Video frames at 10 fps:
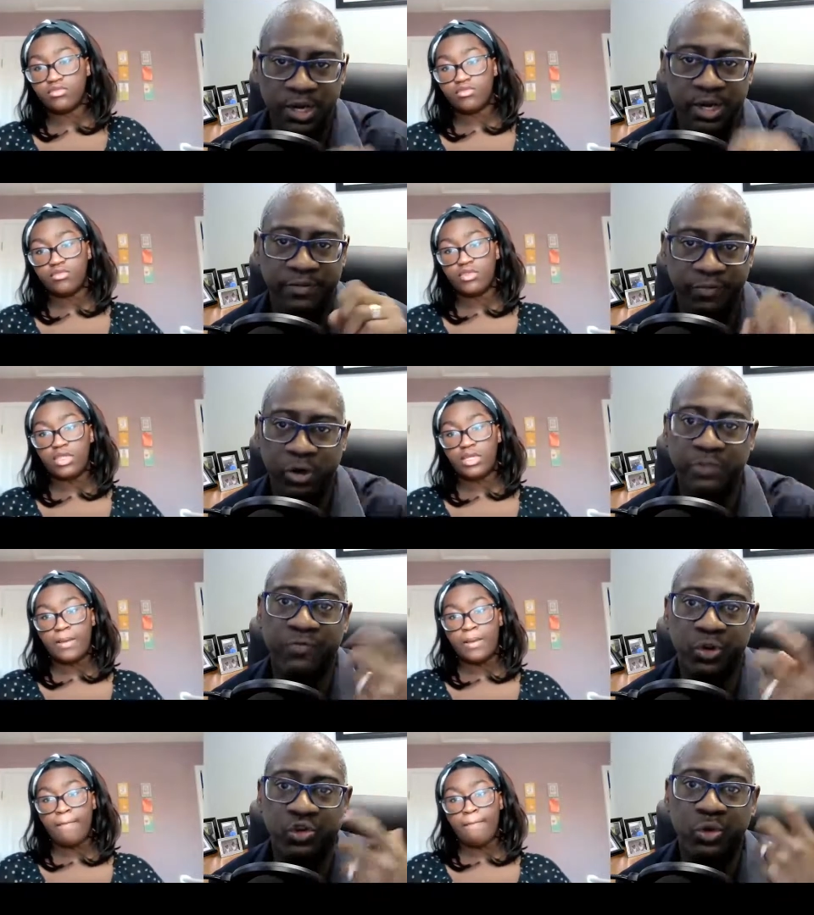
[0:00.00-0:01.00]
Speaker 1: in as far as
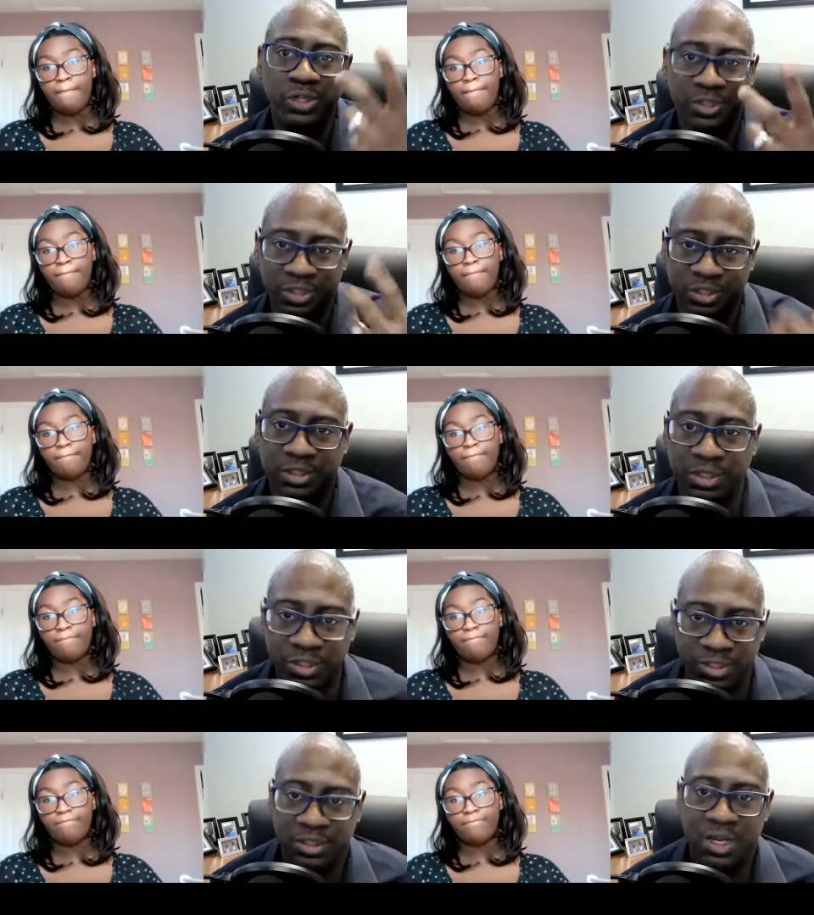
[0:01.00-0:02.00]
virtual
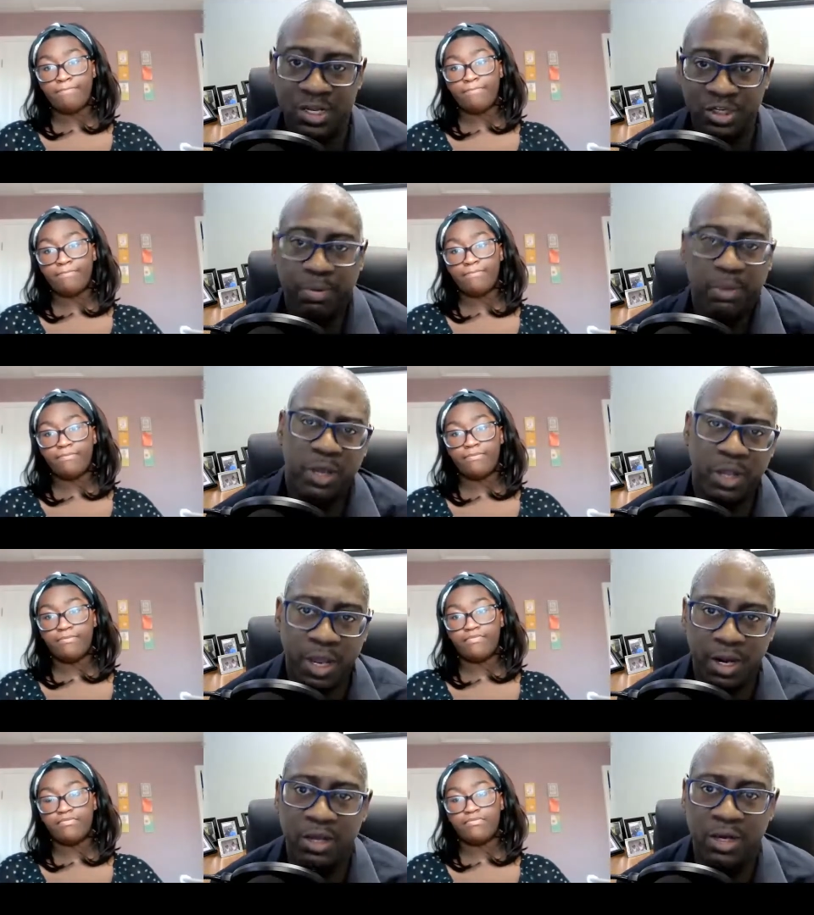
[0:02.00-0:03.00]
assistants, so people can
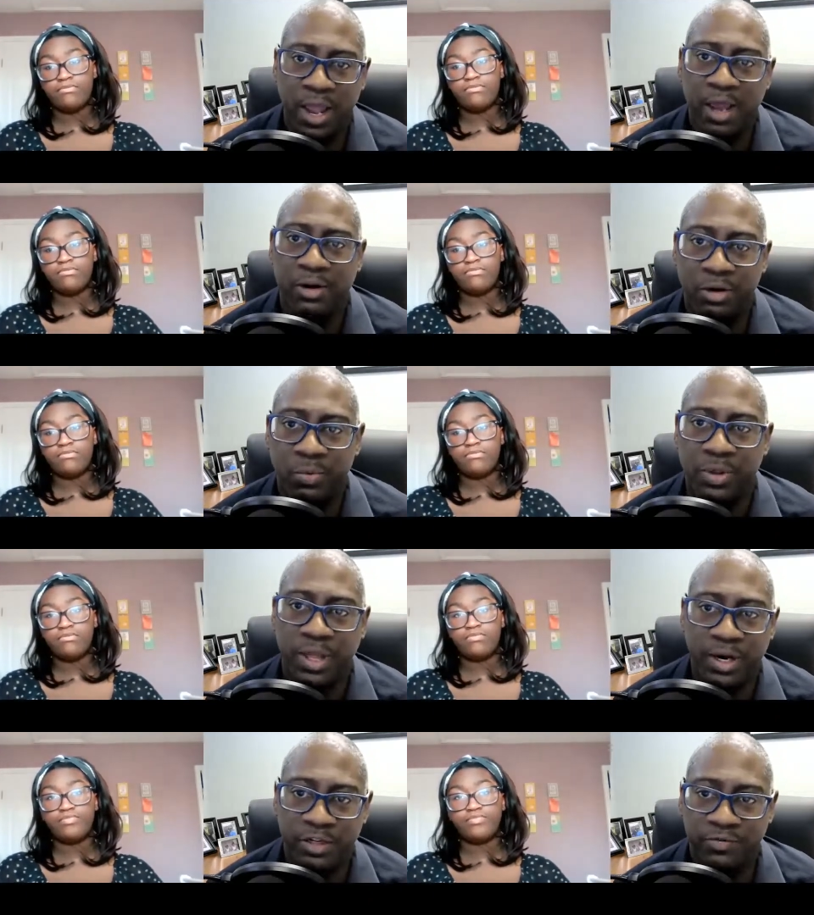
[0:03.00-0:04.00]
get a good handle on what
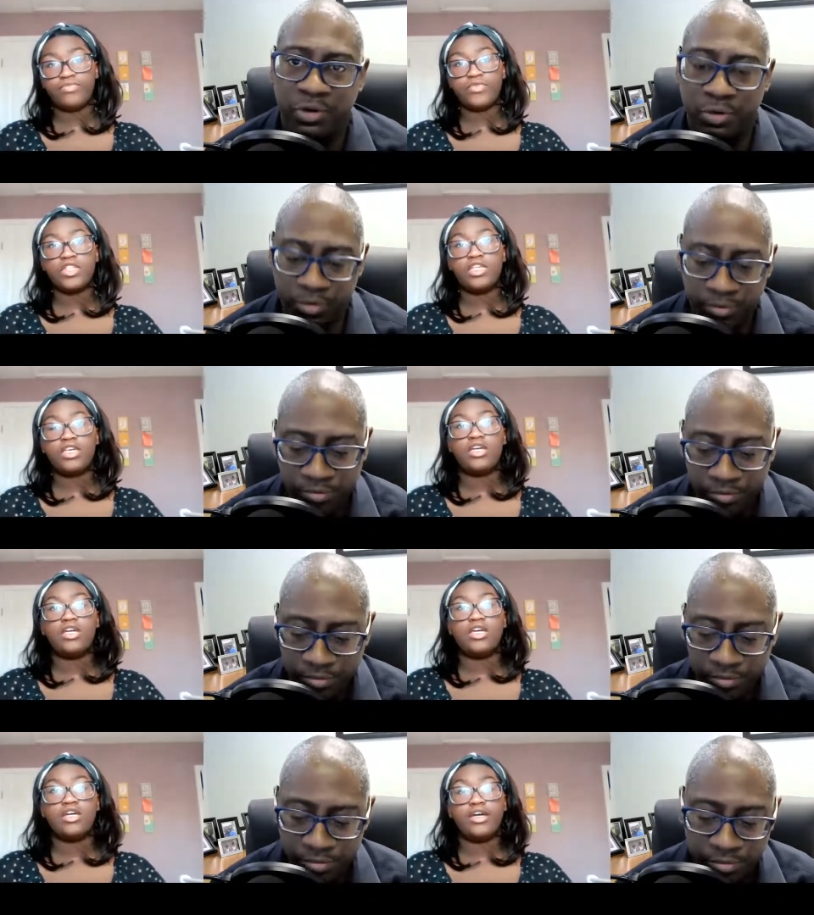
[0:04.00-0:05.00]
that is for you?
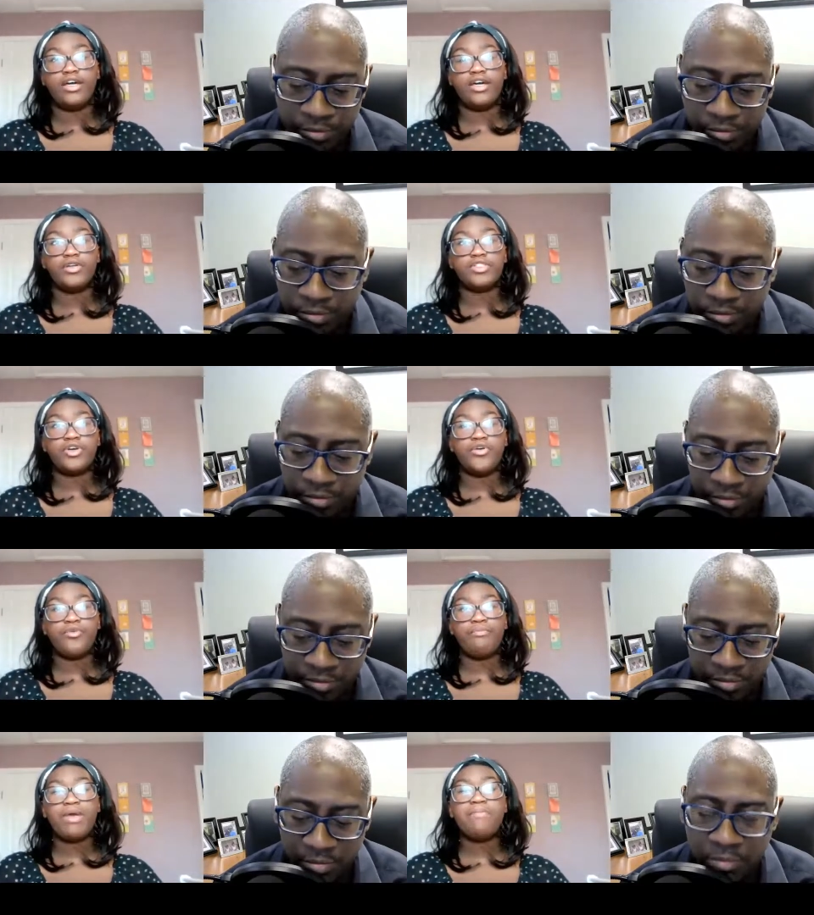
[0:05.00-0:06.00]

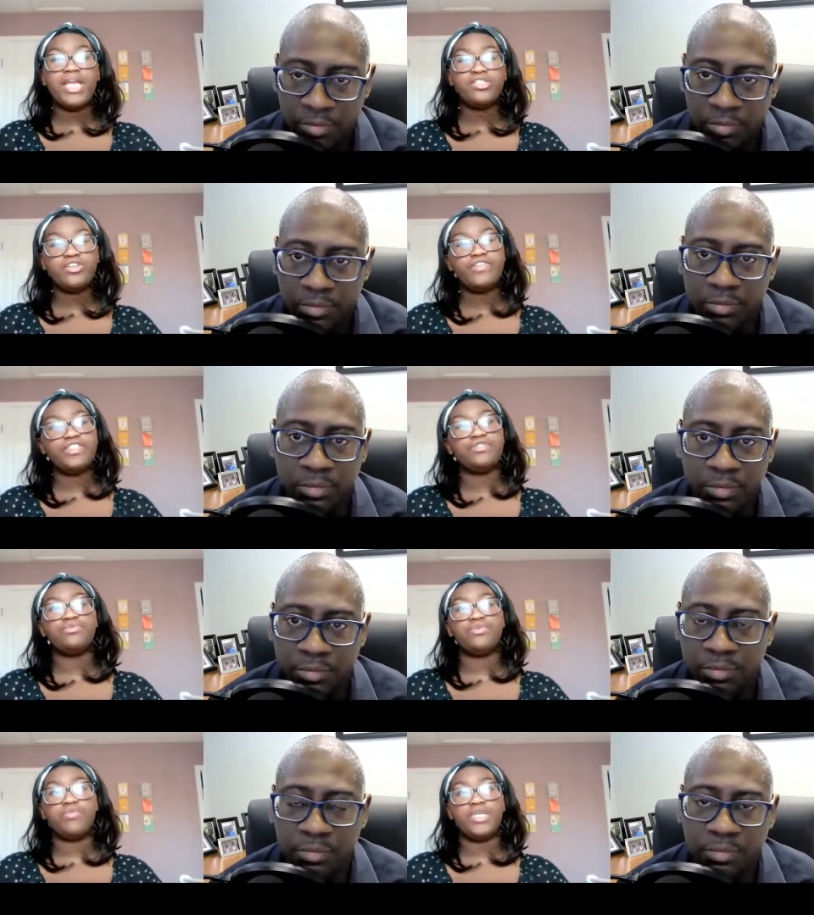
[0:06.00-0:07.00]
Speaker 2: So my main
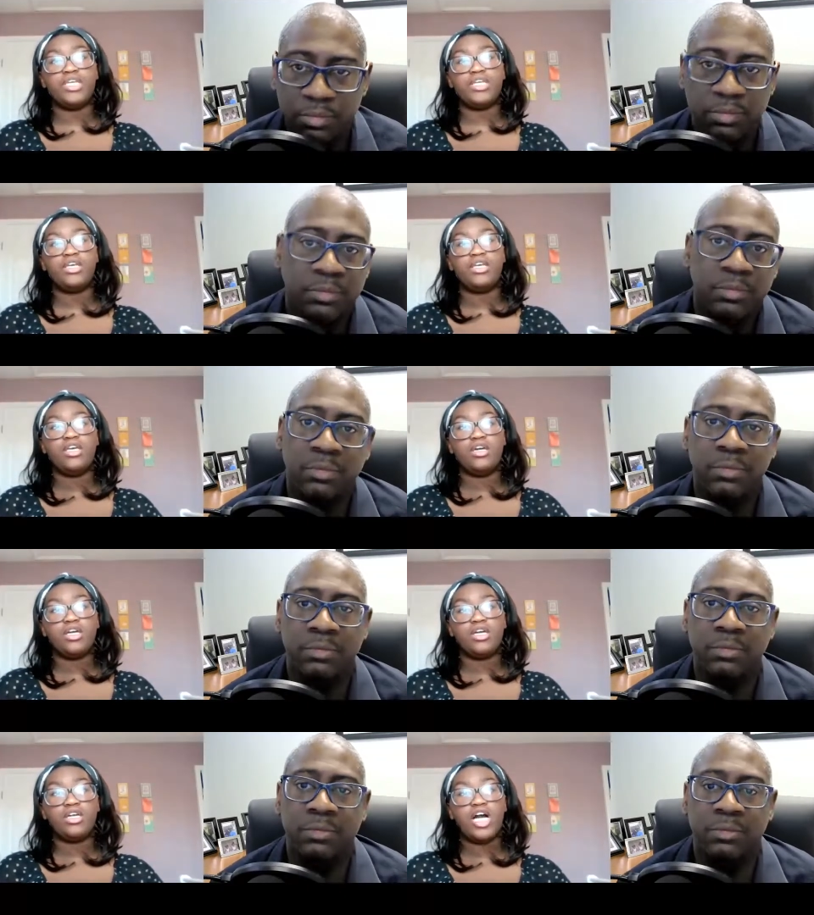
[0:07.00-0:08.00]
services would be
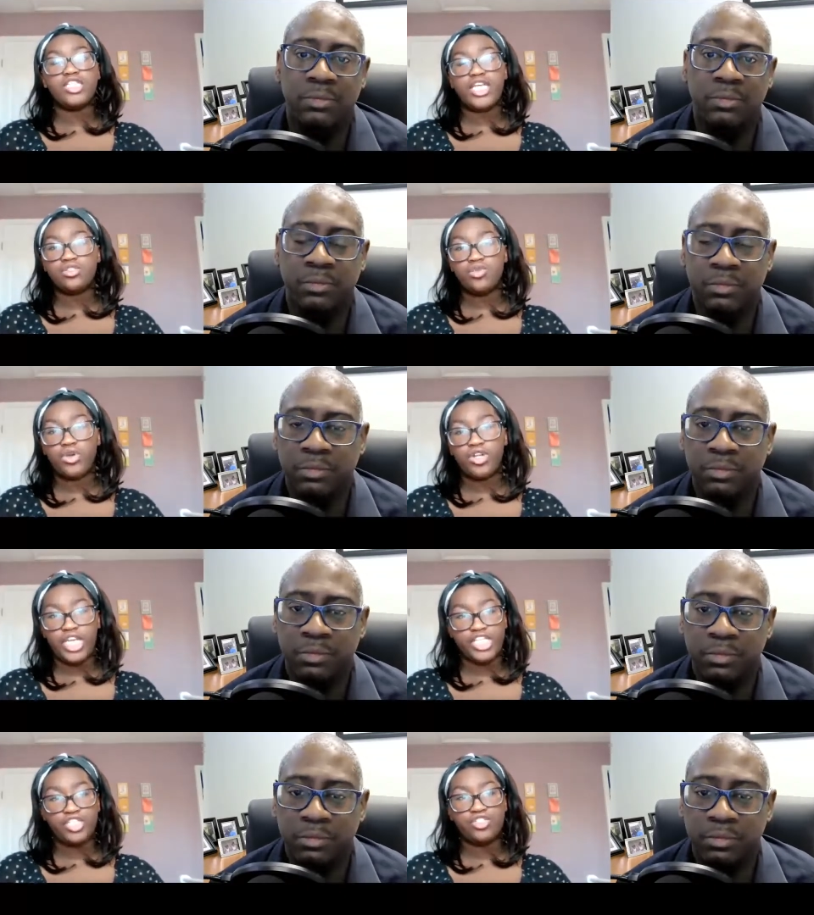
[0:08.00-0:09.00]
contact
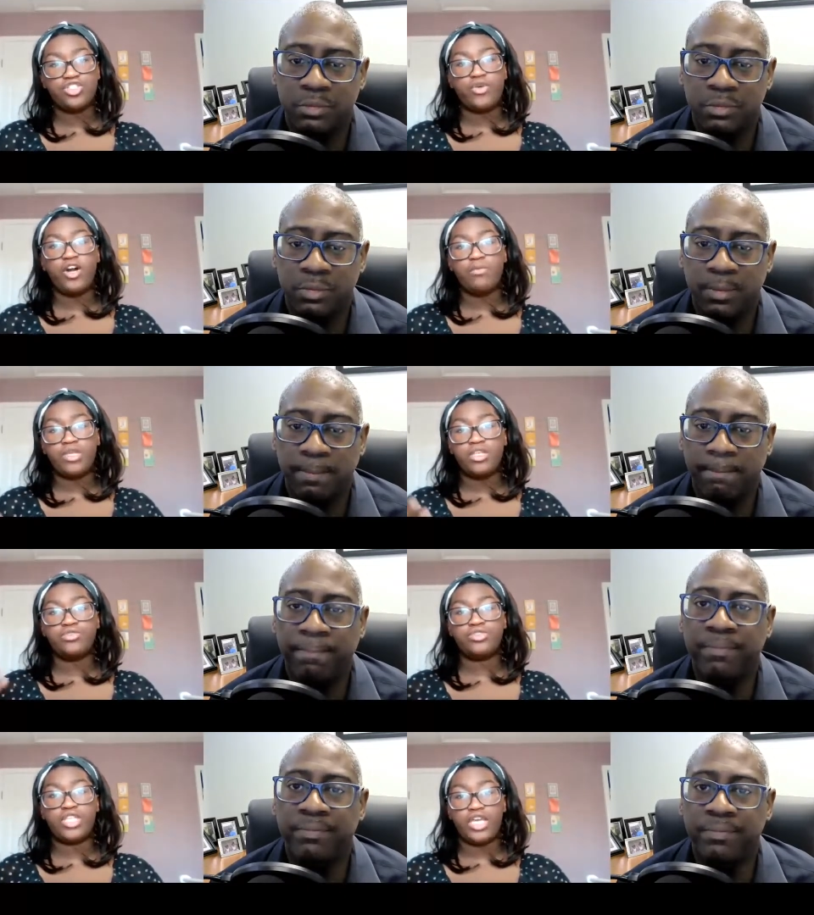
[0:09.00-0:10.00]
coordination, so helping
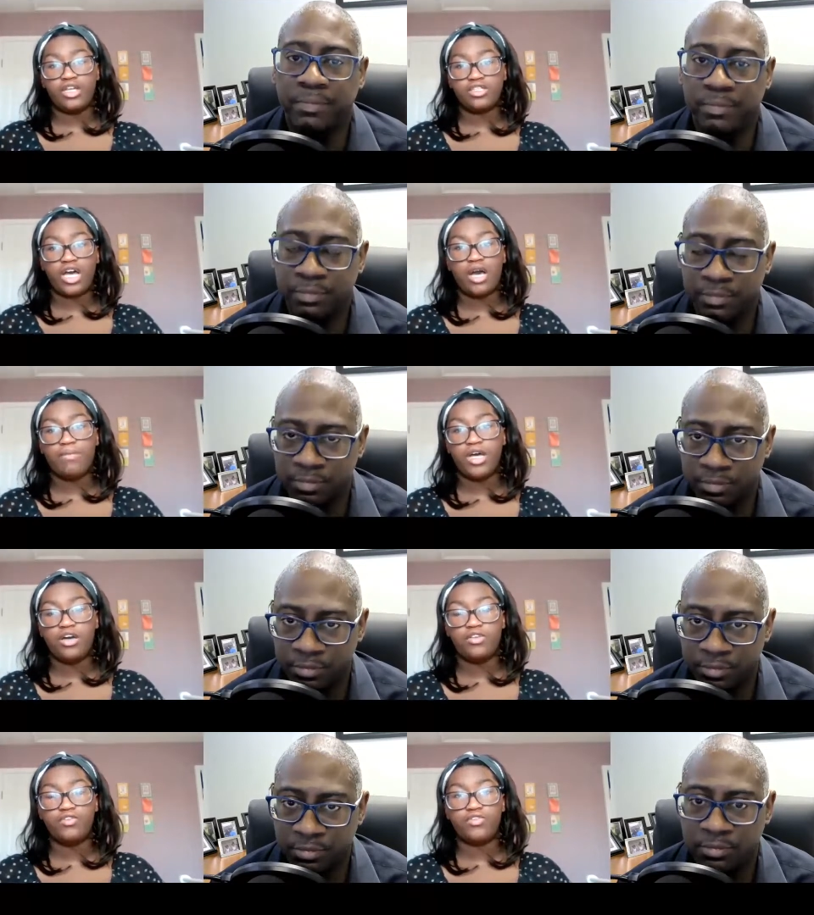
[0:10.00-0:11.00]
you stay on top
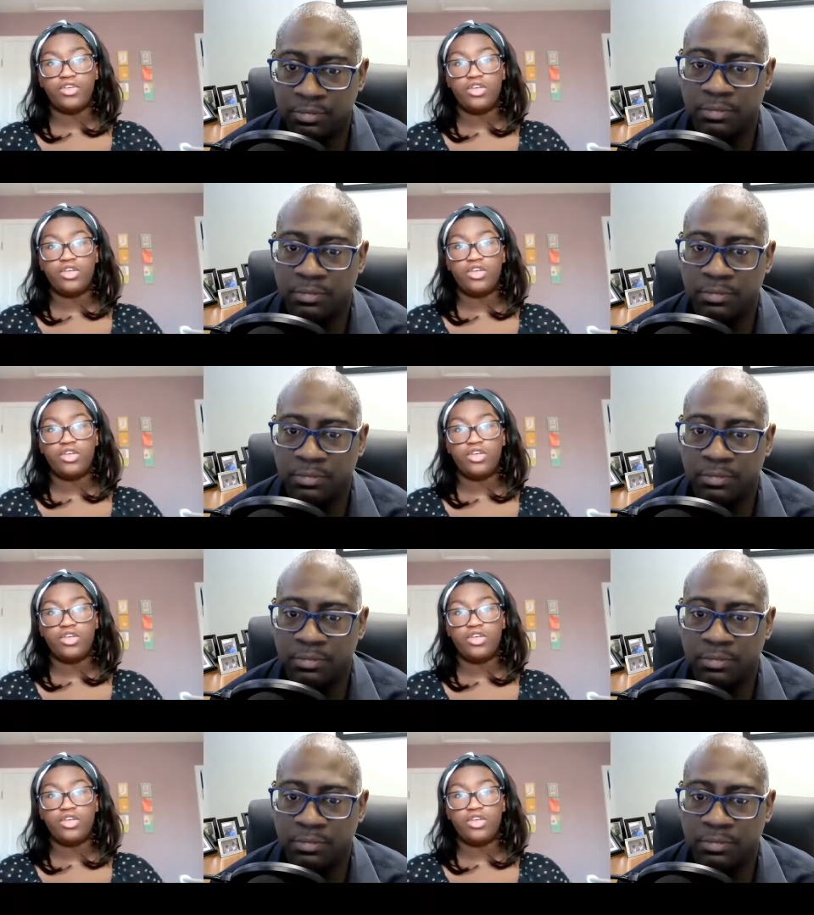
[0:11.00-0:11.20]
of